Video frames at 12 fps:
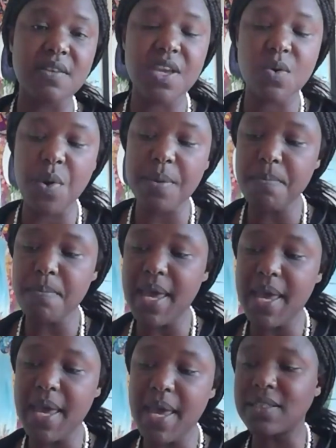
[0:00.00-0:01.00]

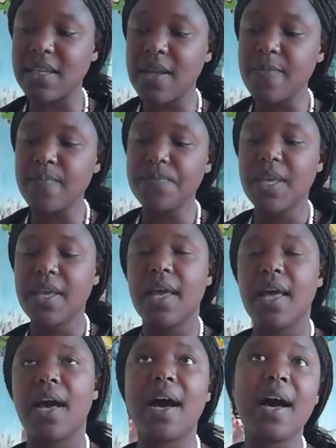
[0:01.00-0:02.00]
equipment.
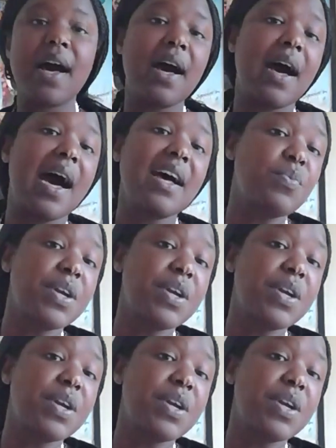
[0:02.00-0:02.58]
And